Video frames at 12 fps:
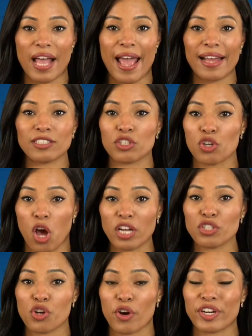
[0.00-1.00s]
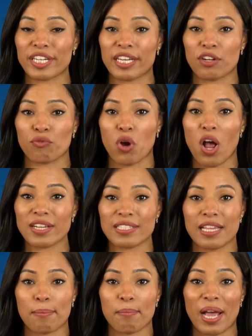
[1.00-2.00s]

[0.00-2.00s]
and not targeting rocks that